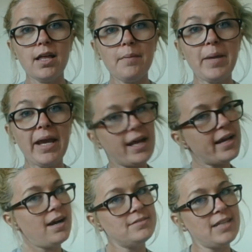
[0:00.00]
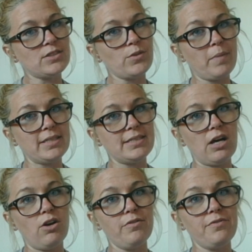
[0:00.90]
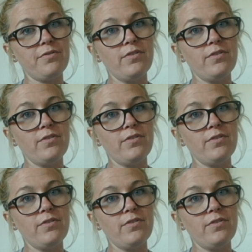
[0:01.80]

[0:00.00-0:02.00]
made eye contact with myself,